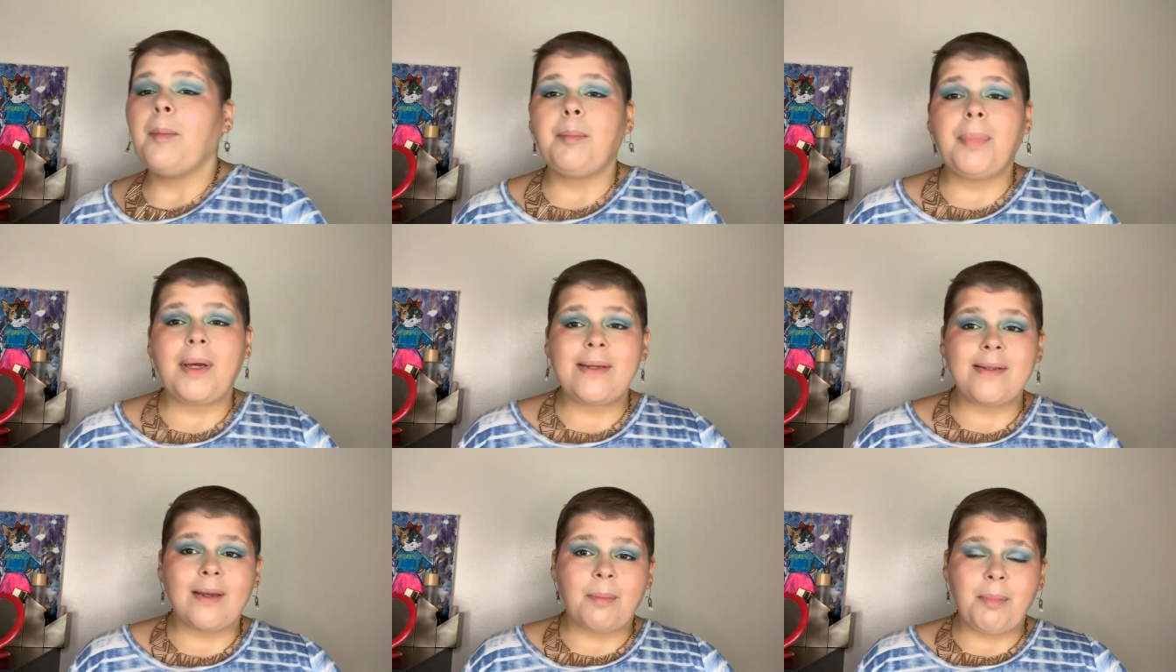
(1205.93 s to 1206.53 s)

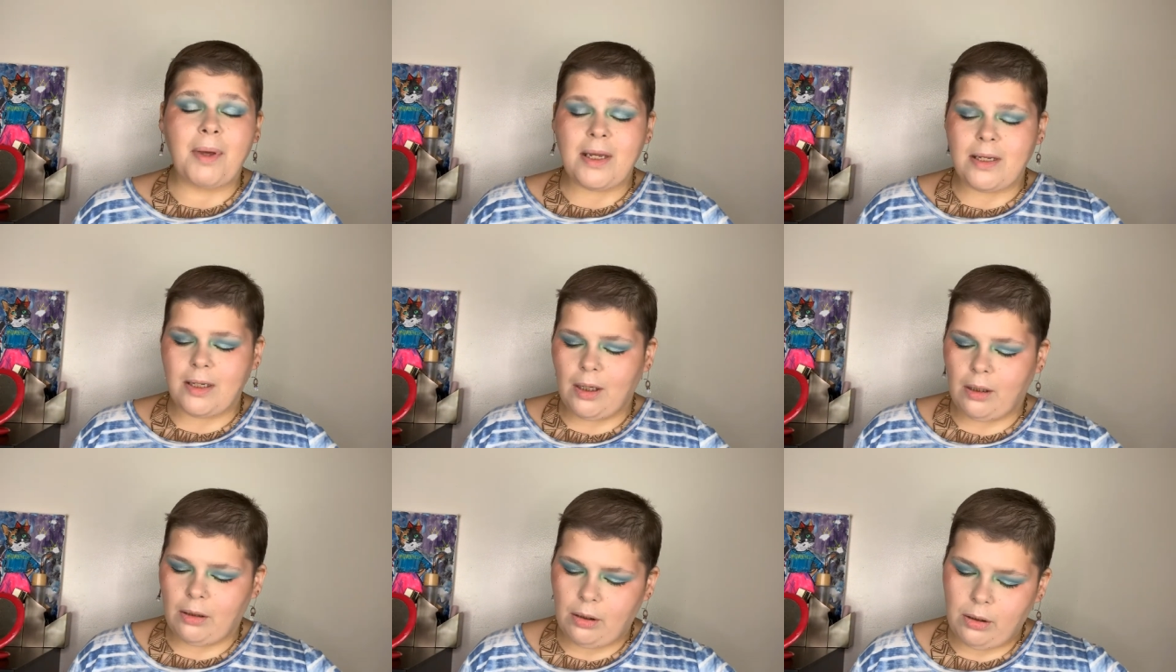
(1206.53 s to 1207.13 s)
basic,
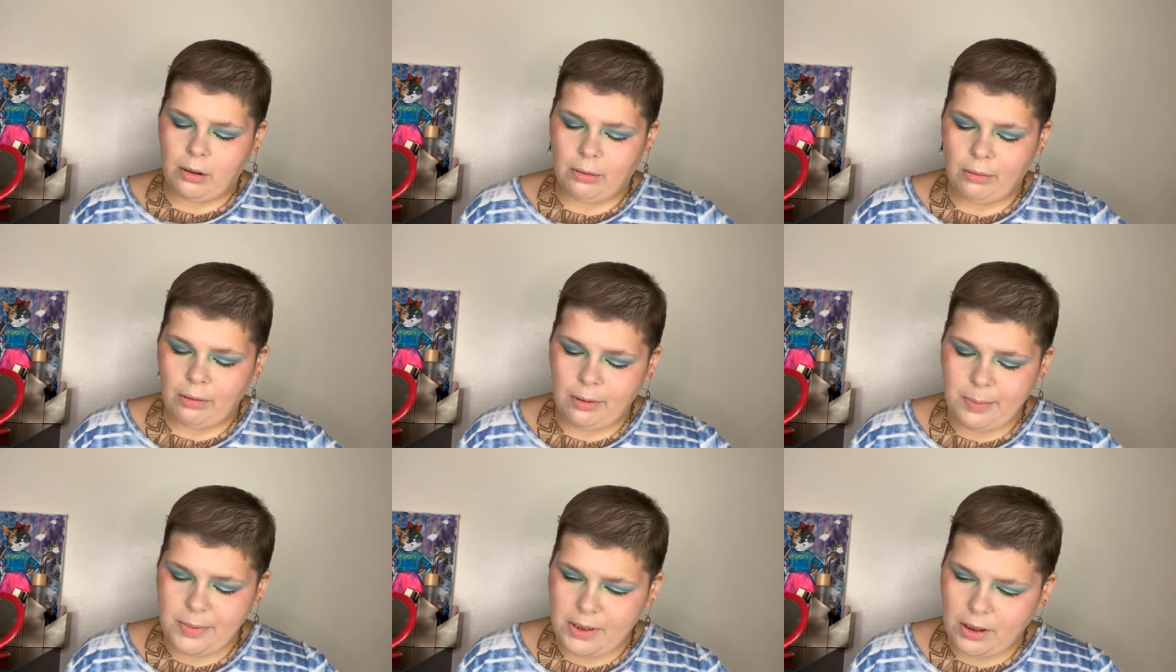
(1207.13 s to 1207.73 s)
basic
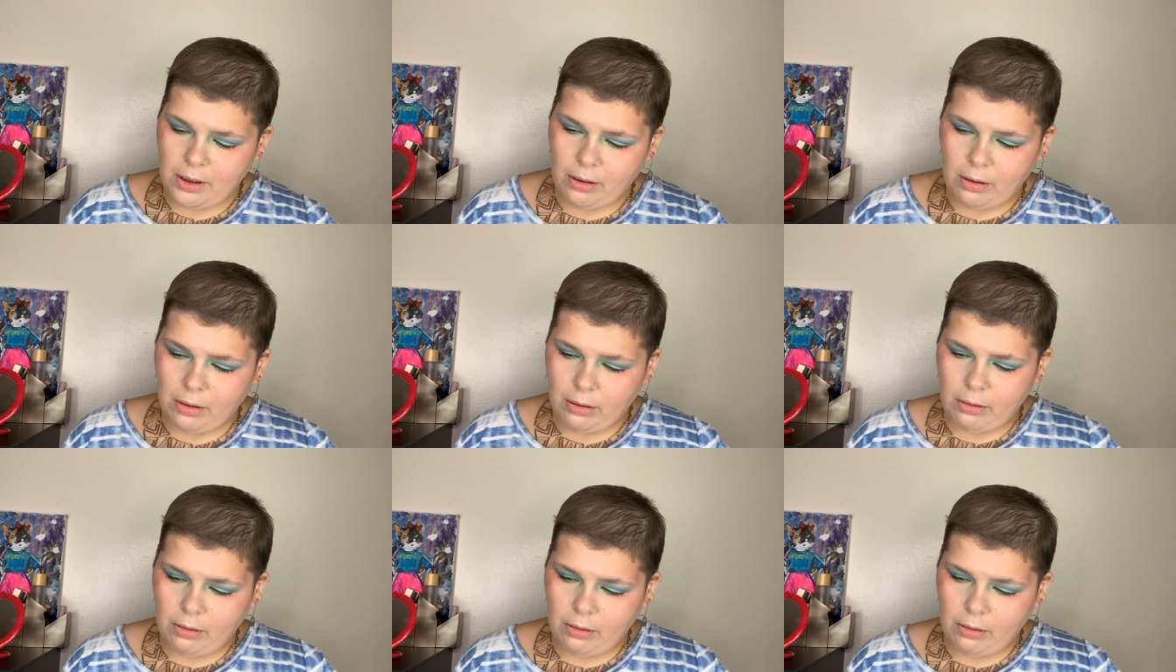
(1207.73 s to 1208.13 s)
nude lipstick